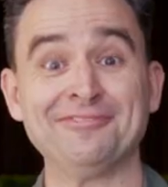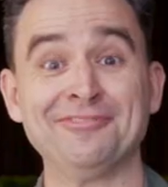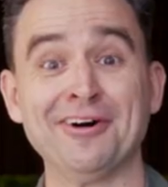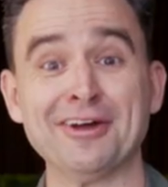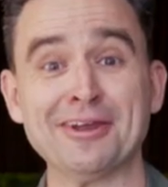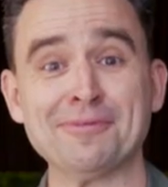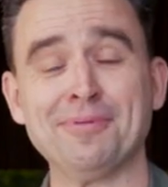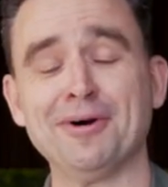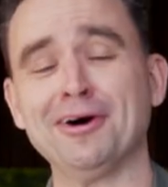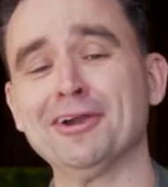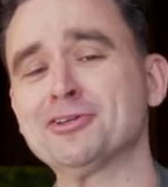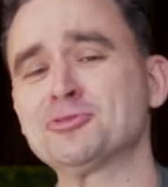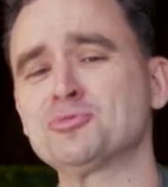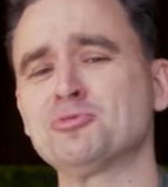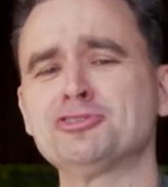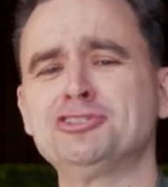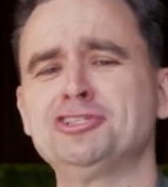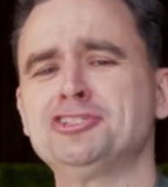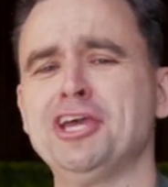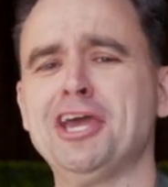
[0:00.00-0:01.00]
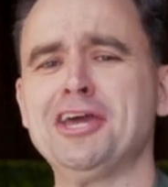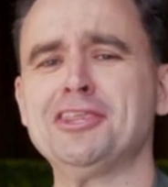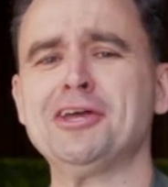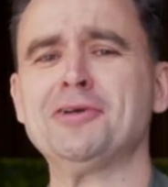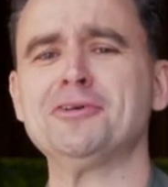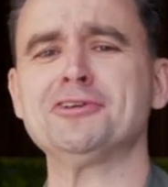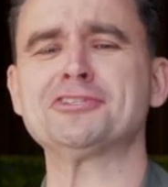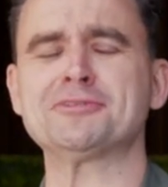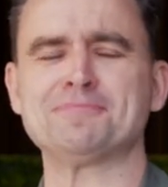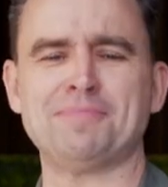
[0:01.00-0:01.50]
fighter pilots will share
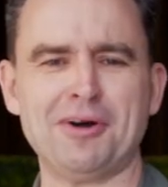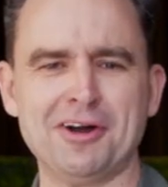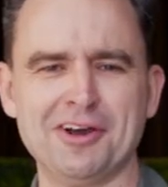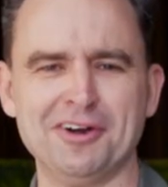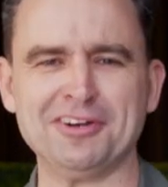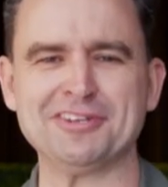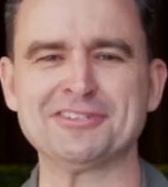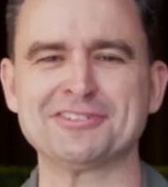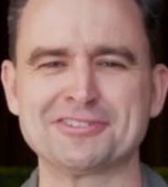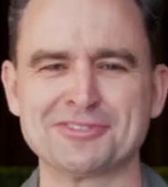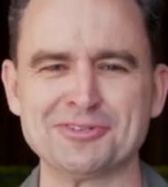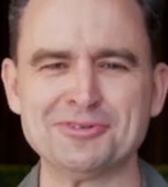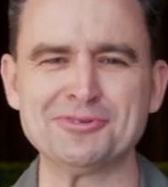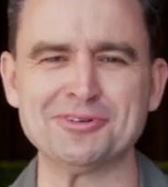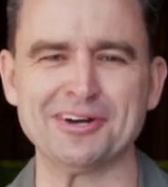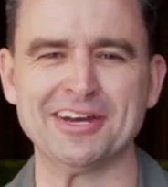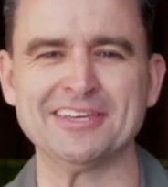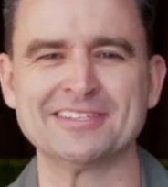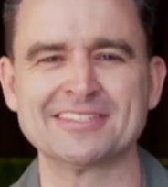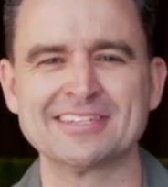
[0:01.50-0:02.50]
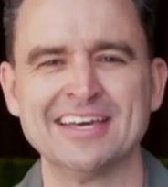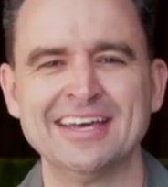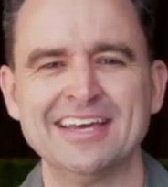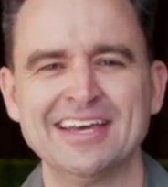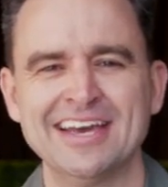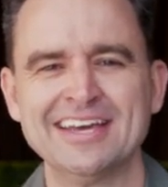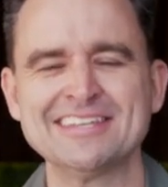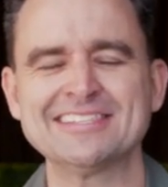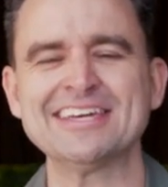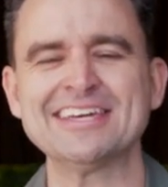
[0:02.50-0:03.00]
their inspiring stories
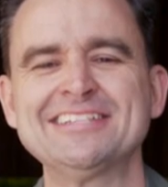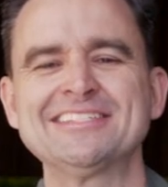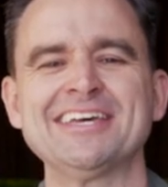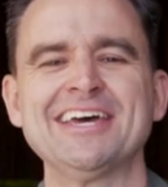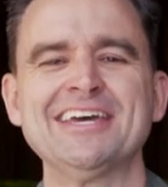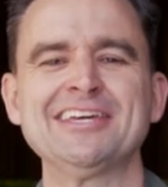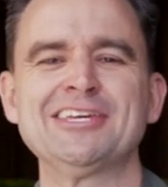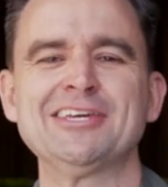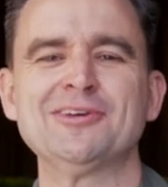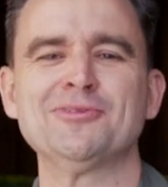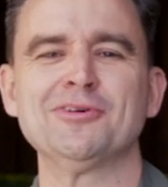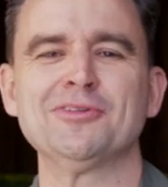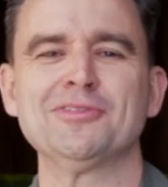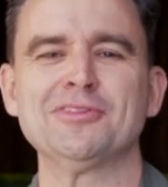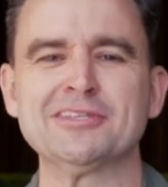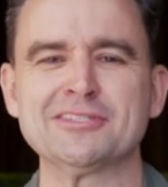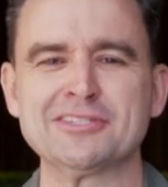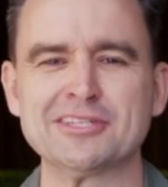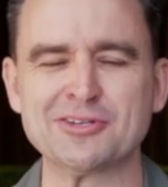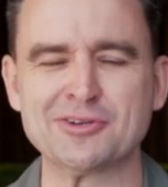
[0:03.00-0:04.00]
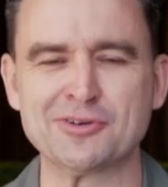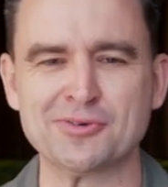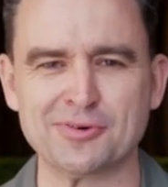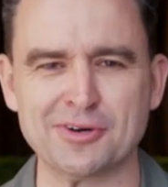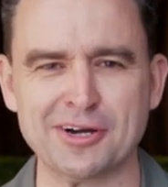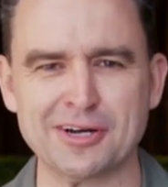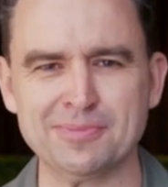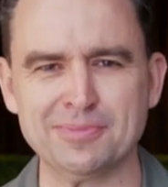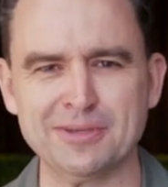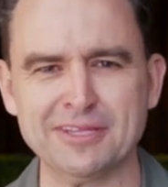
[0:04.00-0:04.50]
as take you on this
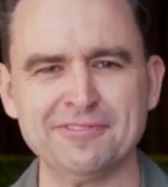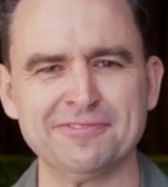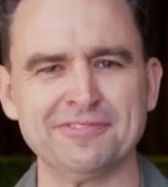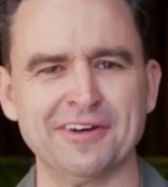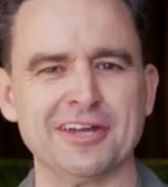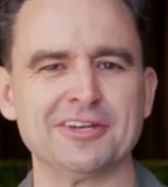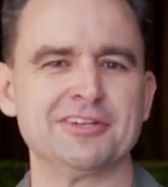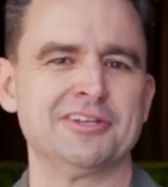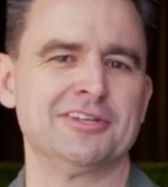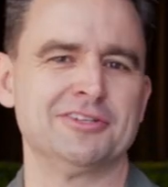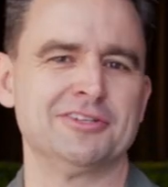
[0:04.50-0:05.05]
incredibly fun